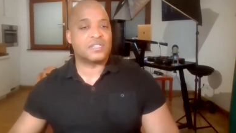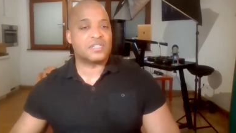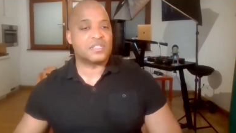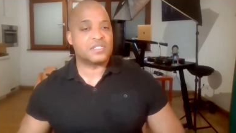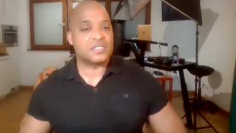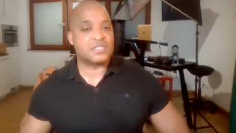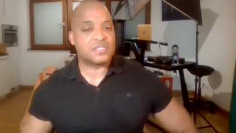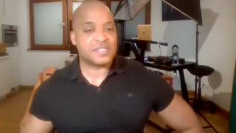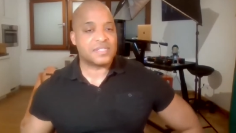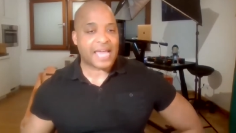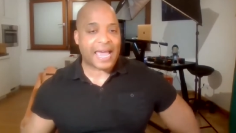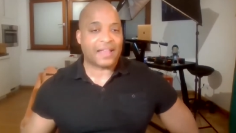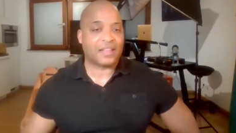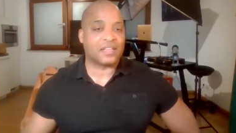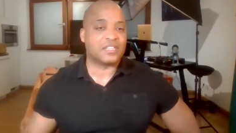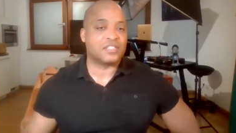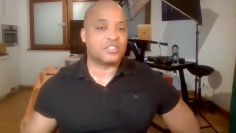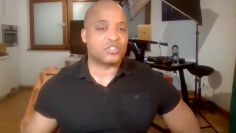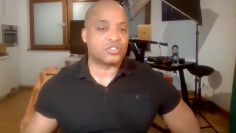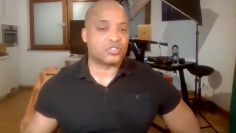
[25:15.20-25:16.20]
to this
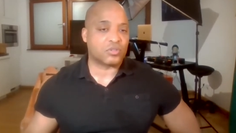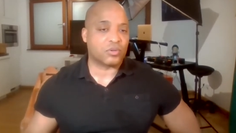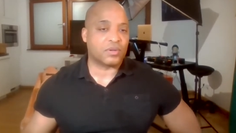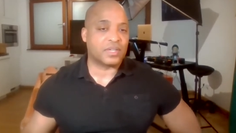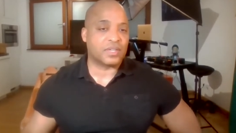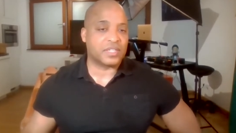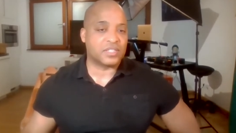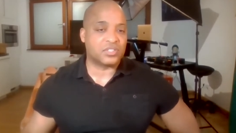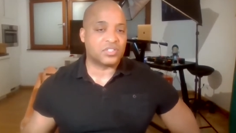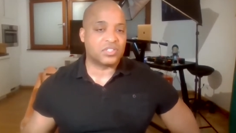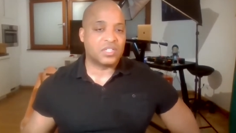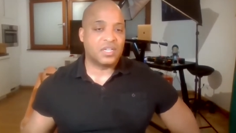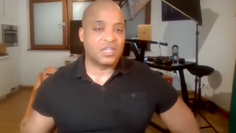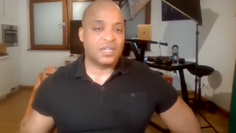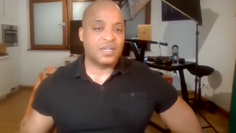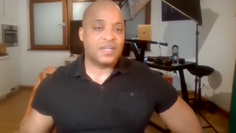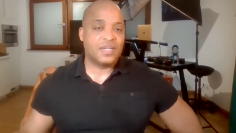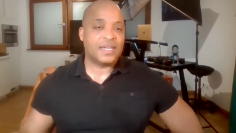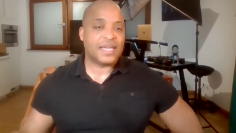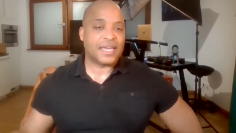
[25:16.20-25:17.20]
talent shortage
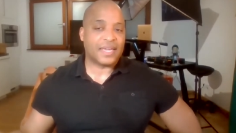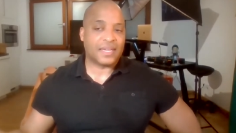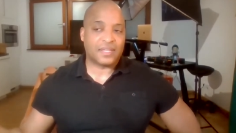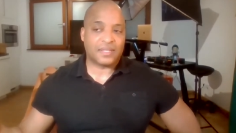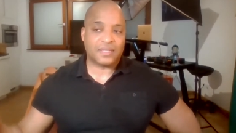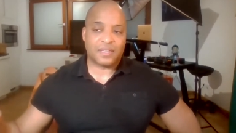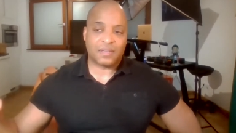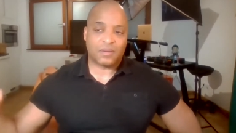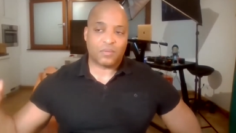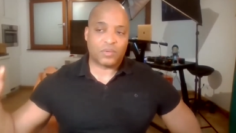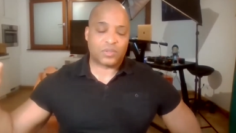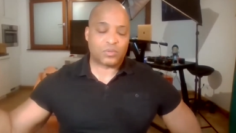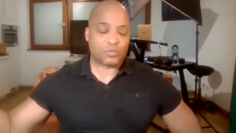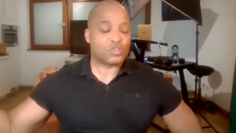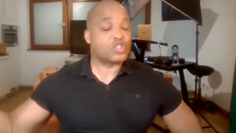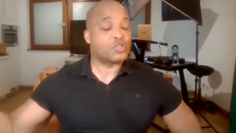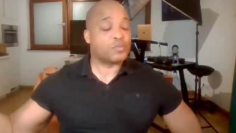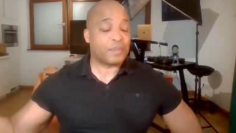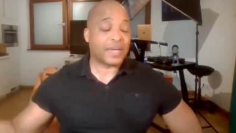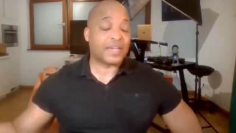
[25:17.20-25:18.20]
in with
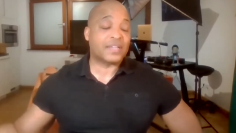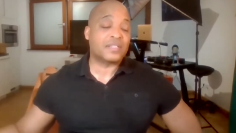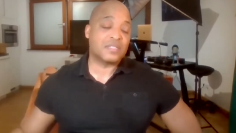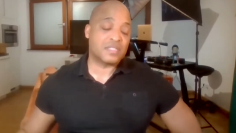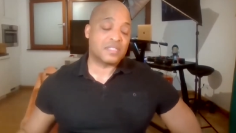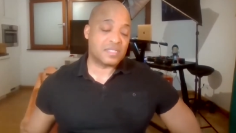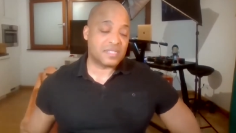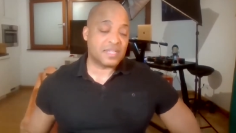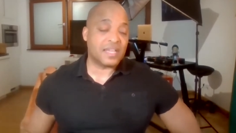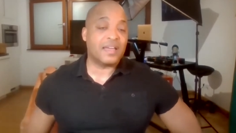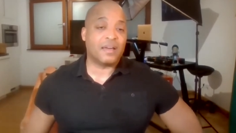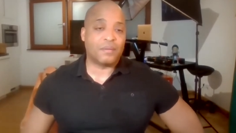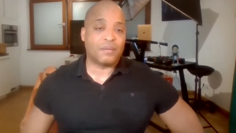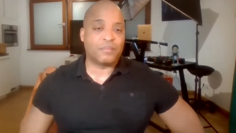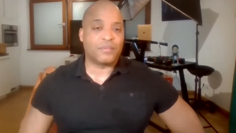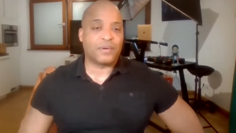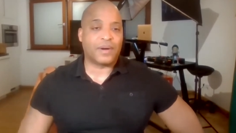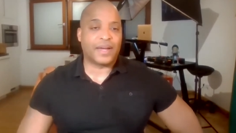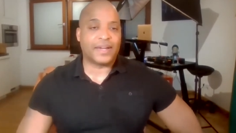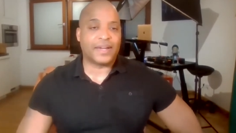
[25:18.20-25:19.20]
respect to
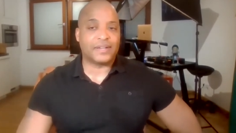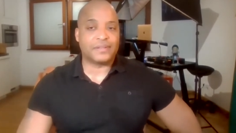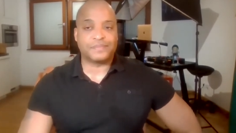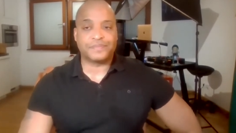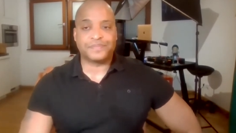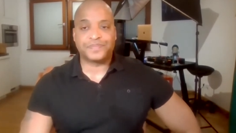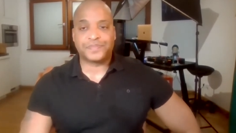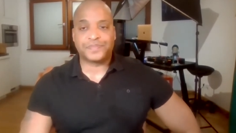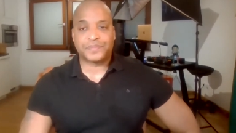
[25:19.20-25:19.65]
STEM right